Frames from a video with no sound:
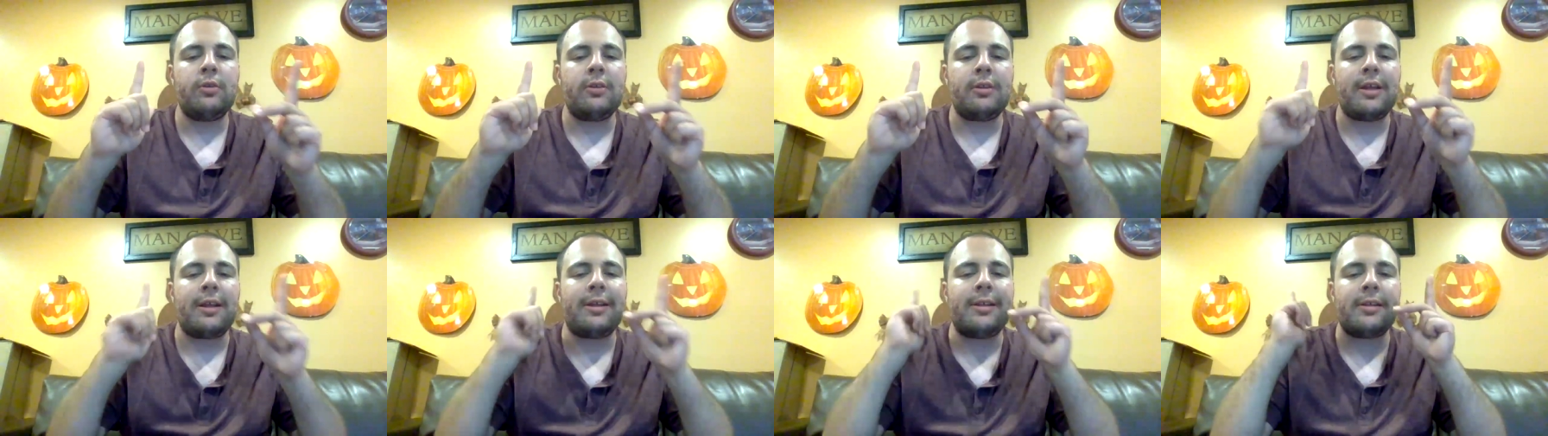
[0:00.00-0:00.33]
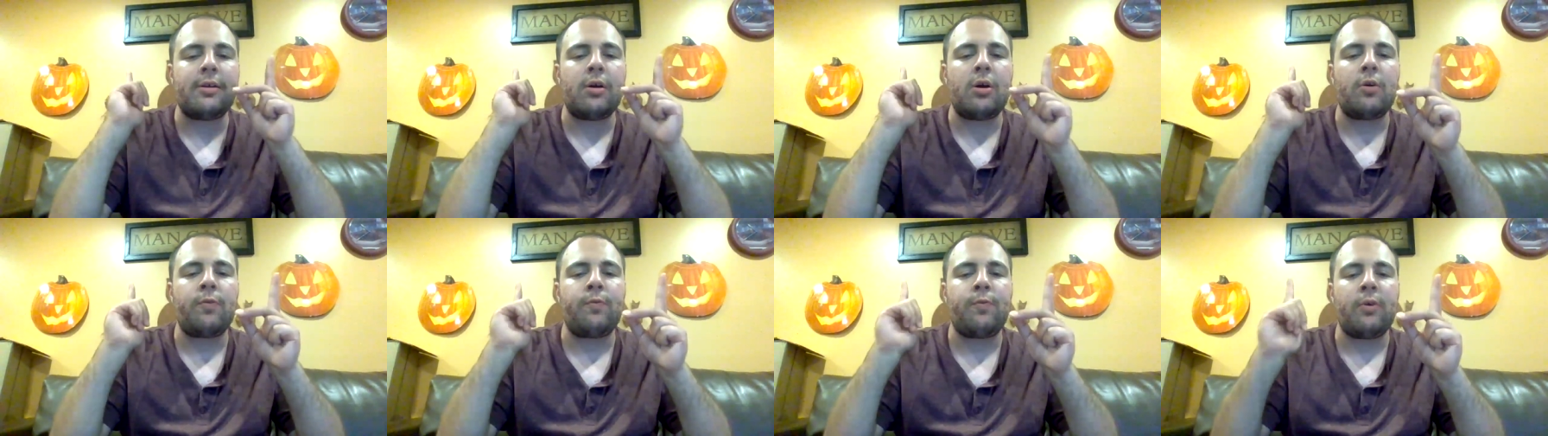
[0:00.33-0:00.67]
the
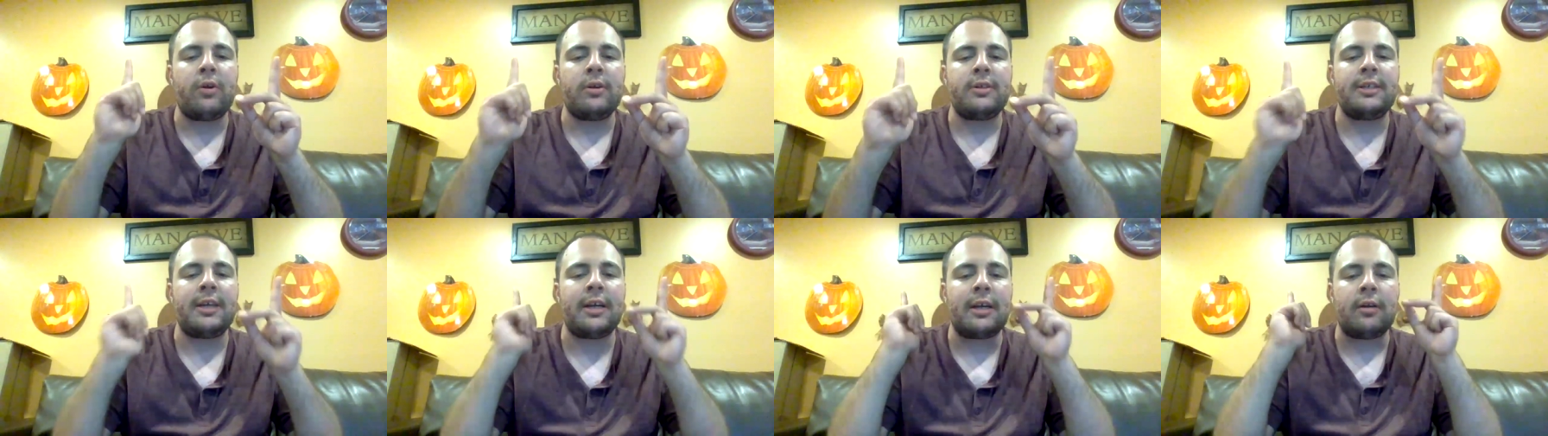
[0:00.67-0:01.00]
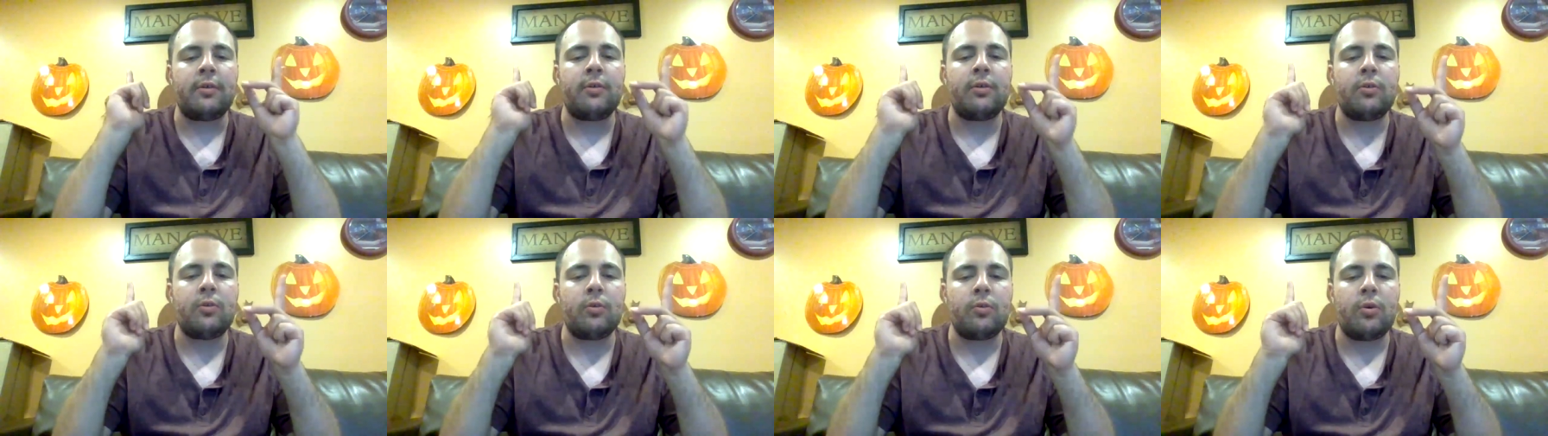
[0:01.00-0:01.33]
dentist for a
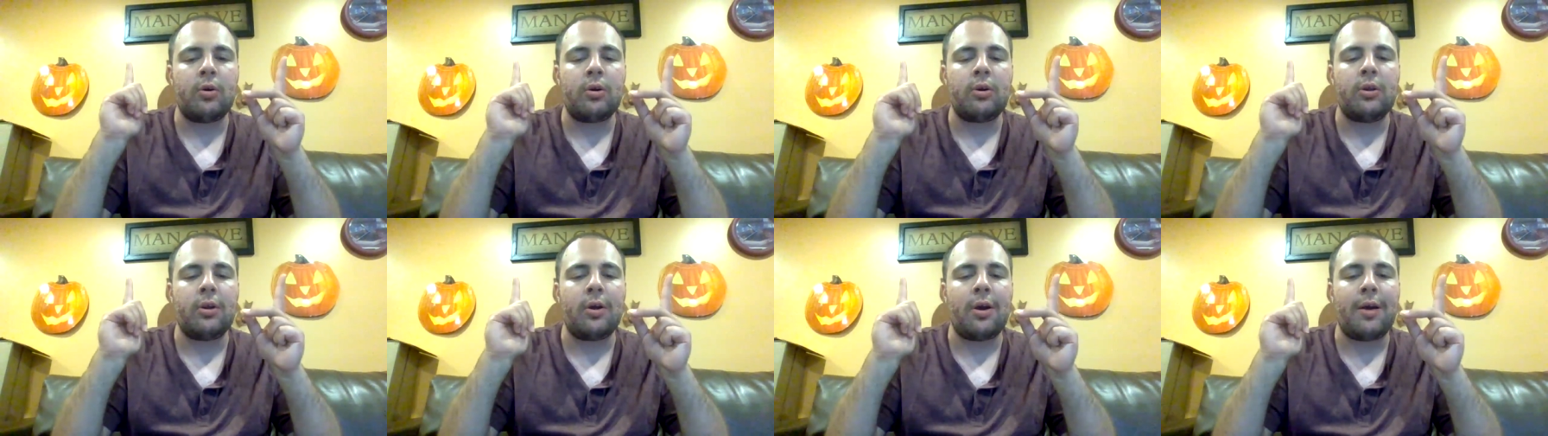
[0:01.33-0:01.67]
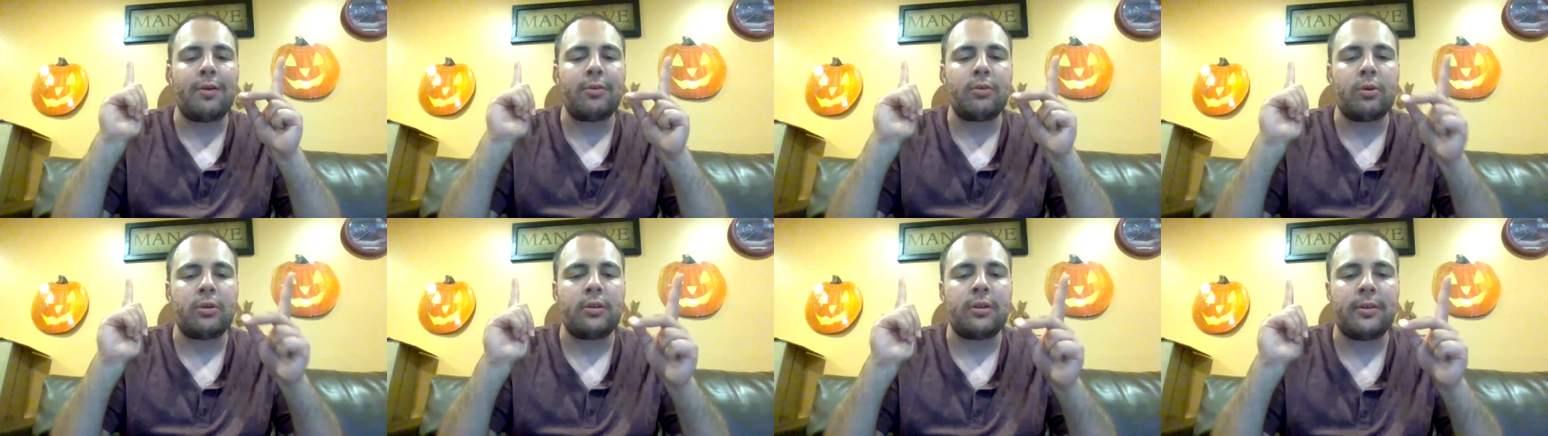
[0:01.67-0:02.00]
checkup. You don't
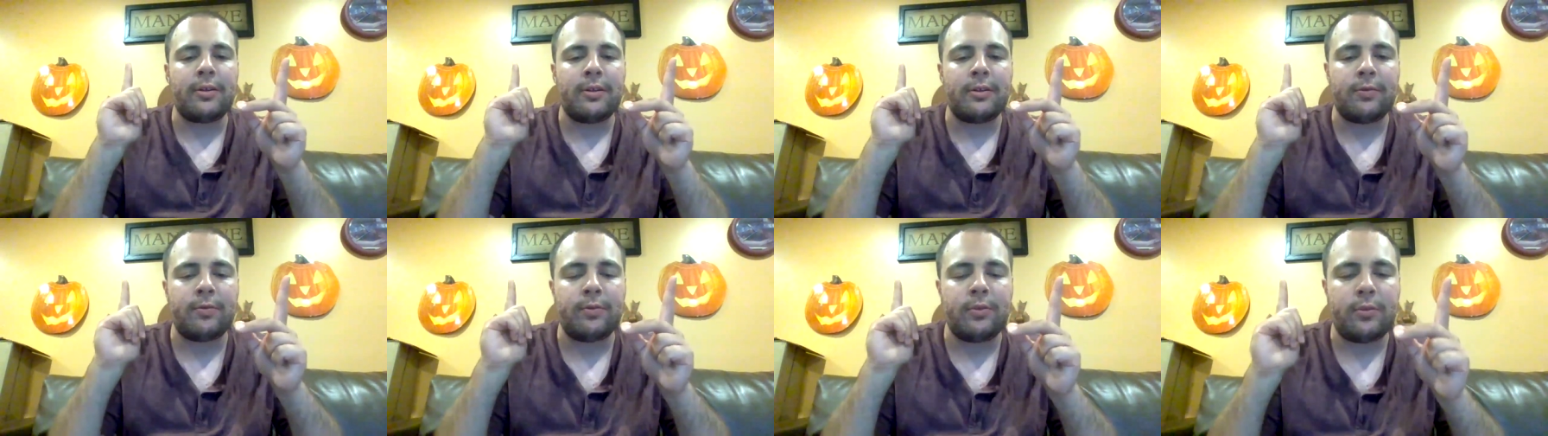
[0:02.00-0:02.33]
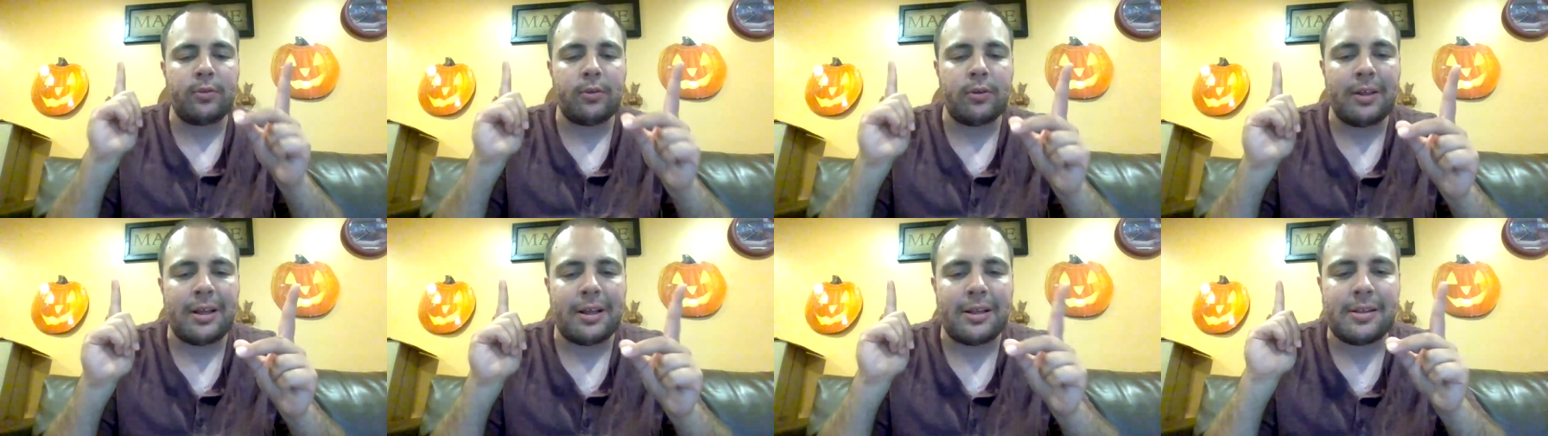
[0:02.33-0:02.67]
have to go to the,
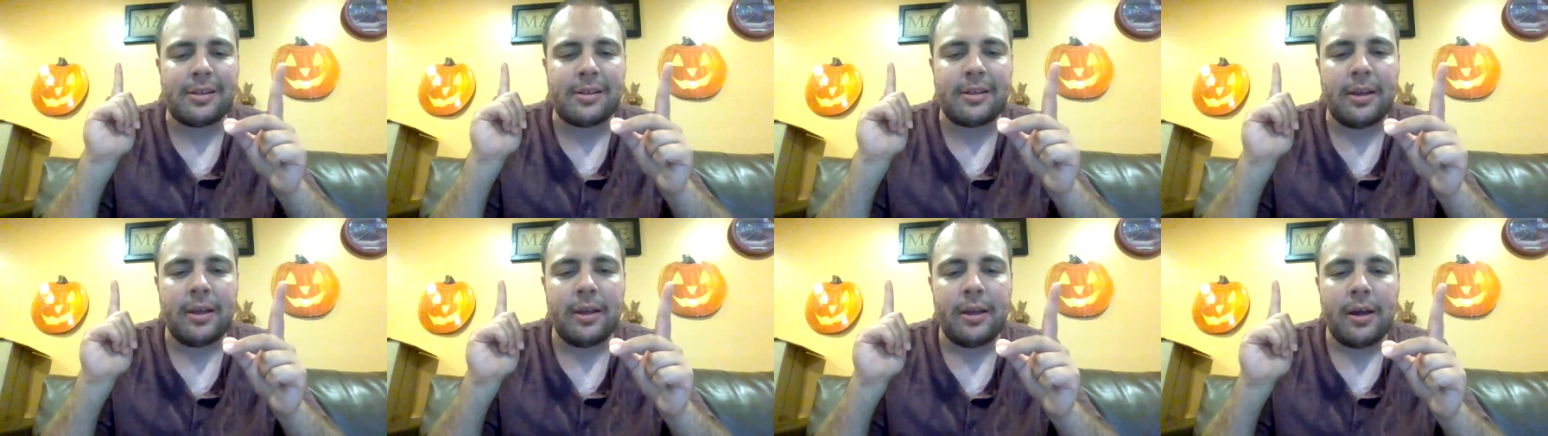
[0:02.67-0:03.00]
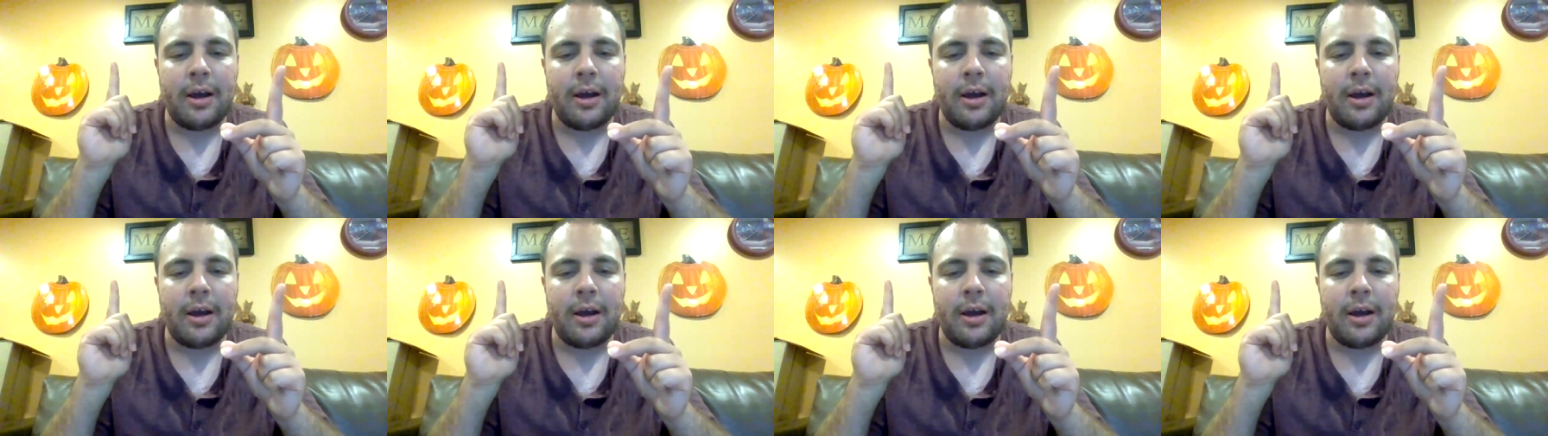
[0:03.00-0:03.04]
to the dentist.